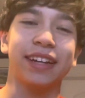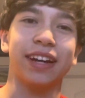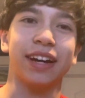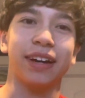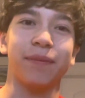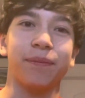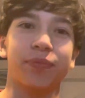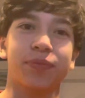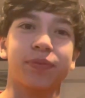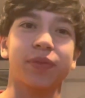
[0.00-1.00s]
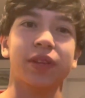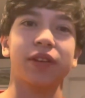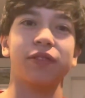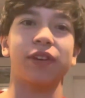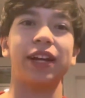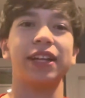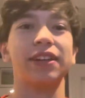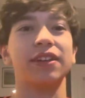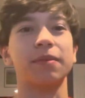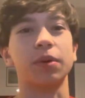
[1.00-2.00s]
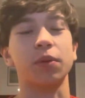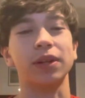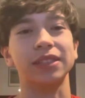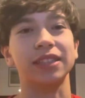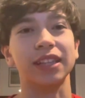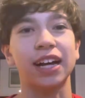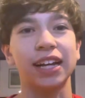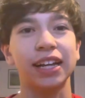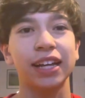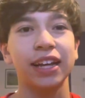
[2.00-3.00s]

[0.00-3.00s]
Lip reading: right in your number one slot.